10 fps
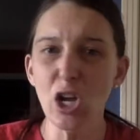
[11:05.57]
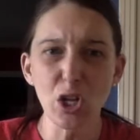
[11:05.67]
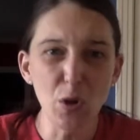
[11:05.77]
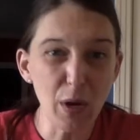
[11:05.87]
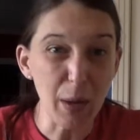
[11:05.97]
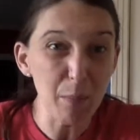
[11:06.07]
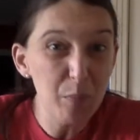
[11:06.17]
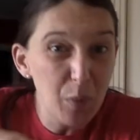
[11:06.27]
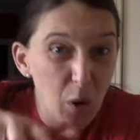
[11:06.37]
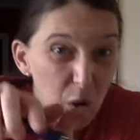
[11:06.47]
You can
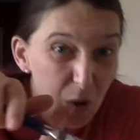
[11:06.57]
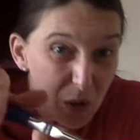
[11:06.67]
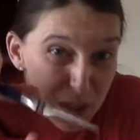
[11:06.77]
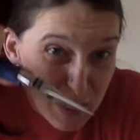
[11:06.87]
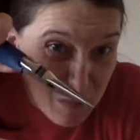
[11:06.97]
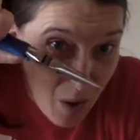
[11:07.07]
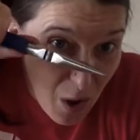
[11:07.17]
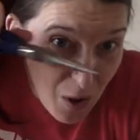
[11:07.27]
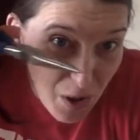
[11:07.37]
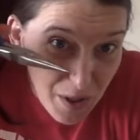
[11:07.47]
pull
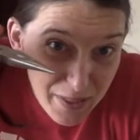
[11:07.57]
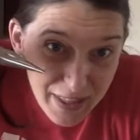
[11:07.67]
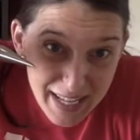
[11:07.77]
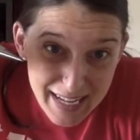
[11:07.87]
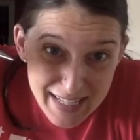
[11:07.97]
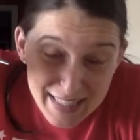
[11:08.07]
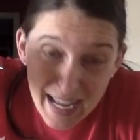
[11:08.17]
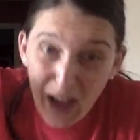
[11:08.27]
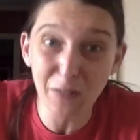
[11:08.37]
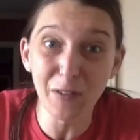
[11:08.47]
small things
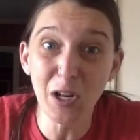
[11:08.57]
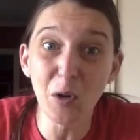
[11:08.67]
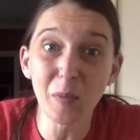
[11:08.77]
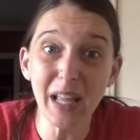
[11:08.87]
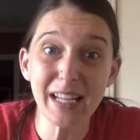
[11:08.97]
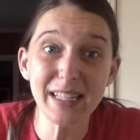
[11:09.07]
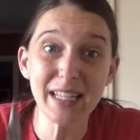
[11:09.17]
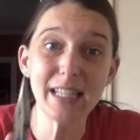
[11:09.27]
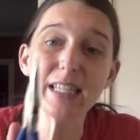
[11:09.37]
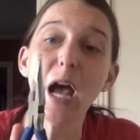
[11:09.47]
out of little
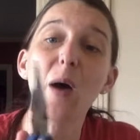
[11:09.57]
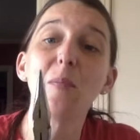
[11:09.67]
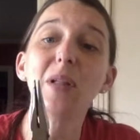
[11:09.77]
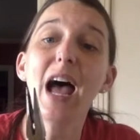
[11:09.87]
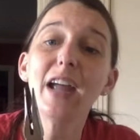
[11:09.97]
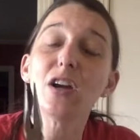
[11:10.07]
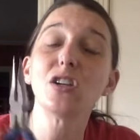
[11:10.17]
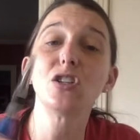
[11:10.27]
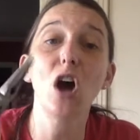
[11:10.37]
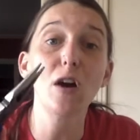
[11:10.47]
places.
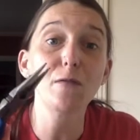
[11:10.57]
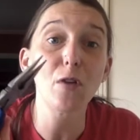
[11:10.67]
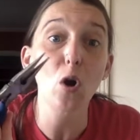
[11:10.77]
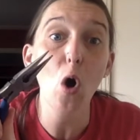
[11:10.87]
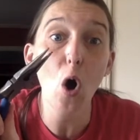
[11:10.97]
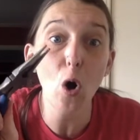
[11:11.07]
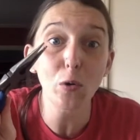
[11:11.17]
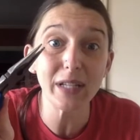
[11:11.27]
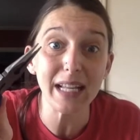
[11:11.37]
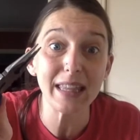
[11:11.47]
Pliers are for
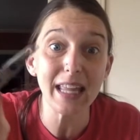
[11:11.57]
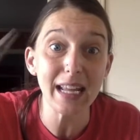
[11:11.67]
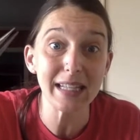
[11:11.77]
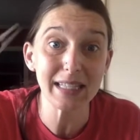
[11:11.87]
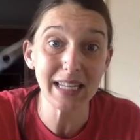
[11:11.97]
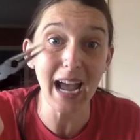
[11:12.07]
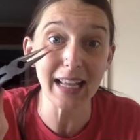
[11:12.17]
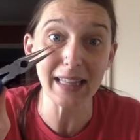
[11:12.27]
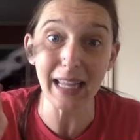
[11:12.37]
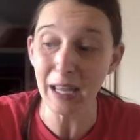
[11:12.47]
holding things
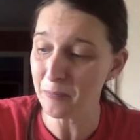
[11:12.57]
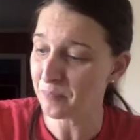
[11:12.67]
tightly.